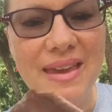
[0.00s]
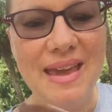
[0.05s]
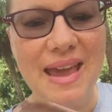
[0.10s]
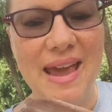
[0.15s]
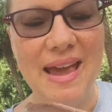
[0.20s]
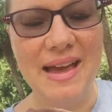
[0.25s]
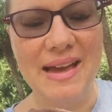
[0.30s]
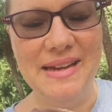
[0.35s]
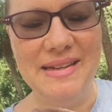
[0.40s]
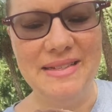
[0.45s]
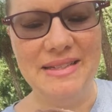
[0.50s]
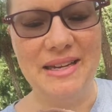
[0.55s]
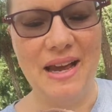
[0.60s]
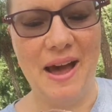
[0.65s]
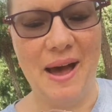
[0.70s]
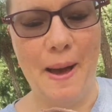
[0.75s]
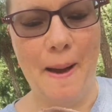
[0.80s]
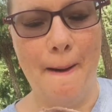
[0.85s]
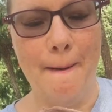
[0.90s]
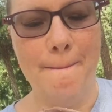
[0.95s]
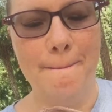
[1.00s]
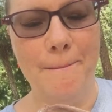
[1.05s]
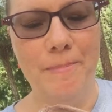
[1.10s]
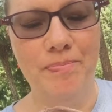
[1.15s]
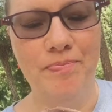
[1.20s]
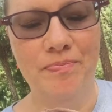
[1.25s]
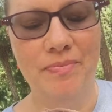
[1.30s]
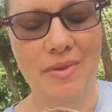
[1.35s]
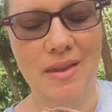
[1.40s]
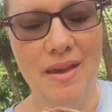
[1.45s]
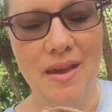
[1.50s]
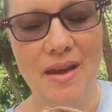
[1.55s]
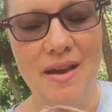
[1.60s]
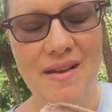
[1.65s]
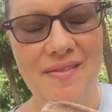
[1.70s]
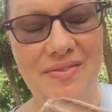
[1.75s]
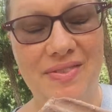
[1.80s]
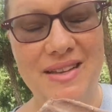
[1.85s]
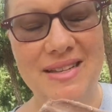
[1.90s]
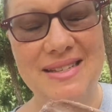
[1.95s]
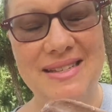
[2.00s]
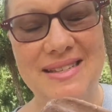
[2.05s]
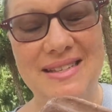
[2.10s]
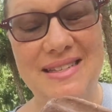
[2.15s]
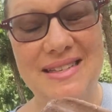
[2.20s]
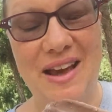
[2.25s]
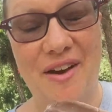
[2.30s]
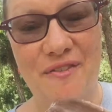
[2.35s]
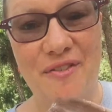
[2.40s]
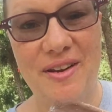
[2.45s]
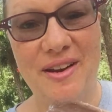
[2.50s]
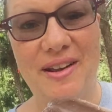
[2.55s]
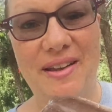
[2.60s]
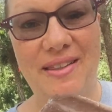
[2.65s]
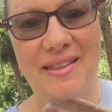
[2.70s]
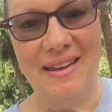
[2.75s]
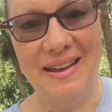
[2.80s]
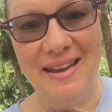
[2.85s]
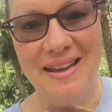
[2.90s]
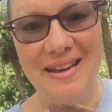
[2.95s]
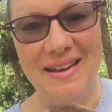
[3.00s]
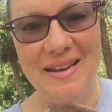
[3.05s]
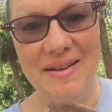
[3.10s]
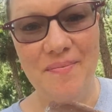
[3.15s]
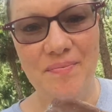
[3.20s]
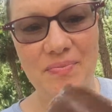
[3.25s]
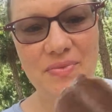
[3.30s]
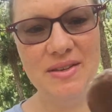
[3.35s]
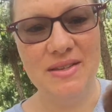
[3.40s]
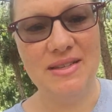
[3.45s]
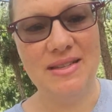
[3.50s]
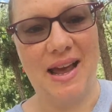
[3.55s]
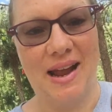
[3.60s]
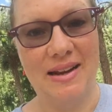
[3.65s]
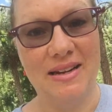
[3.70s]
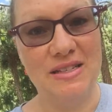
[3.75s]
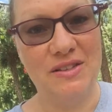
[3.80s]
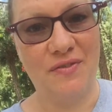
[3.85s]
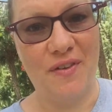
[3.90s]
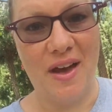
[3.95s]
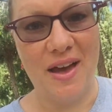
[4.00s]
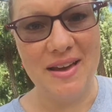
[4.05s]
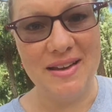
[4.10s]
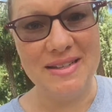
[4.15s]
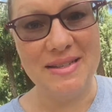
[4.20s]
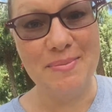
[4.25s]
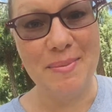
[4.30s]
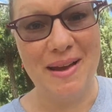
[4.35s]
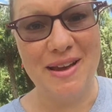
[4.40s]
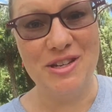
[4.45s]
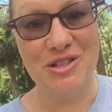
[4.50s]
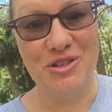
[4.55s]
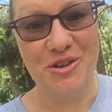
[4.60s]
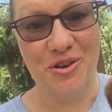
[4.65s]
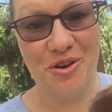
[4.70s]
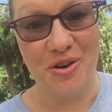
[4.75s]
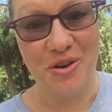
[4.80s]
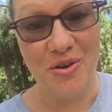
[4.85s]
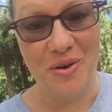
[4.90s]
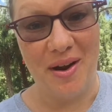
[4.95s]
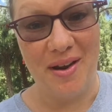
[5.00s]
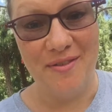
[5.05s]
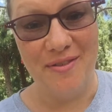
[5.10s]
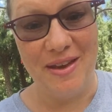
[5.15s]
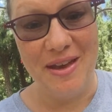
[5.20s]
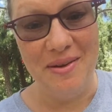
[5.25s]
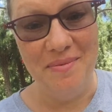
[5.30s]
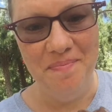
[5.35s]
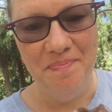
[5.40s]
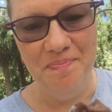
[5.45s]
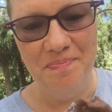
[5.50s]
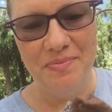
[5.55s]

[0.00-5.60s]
And um, this definitely satisfies my sugar craving.